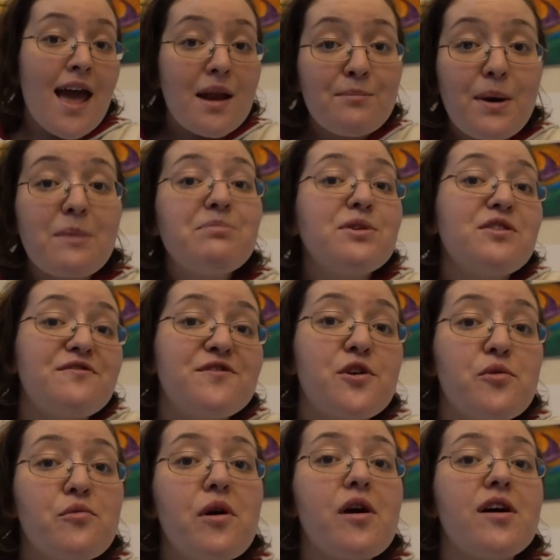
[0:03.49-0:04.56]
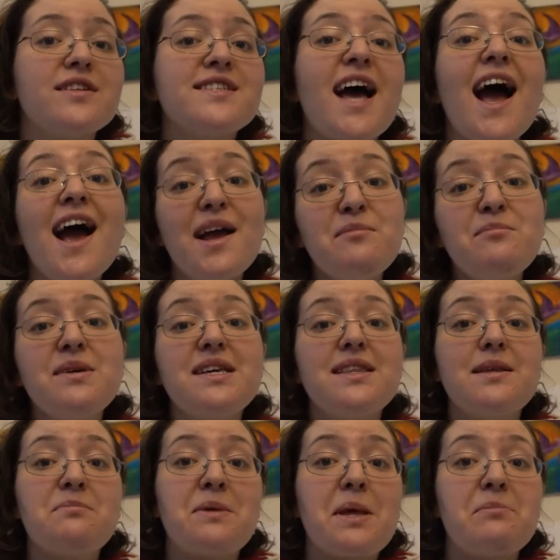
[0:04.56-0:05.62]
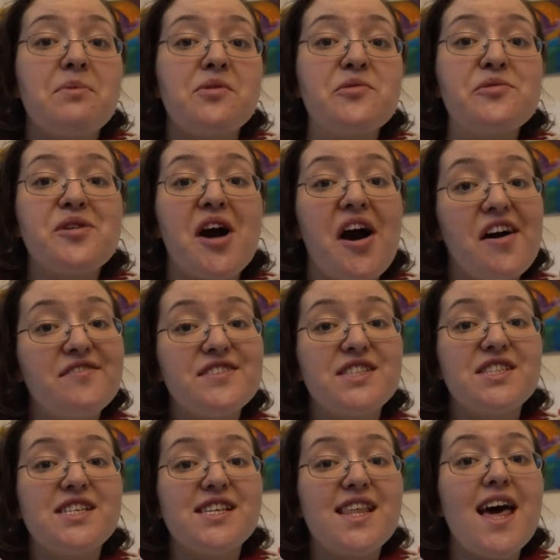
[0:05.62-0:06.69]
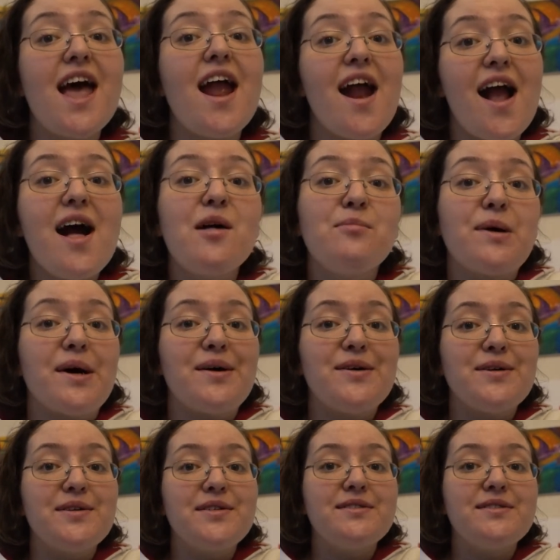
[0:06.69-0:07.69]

And by beautiful world, I mean the people who cough into the elbow.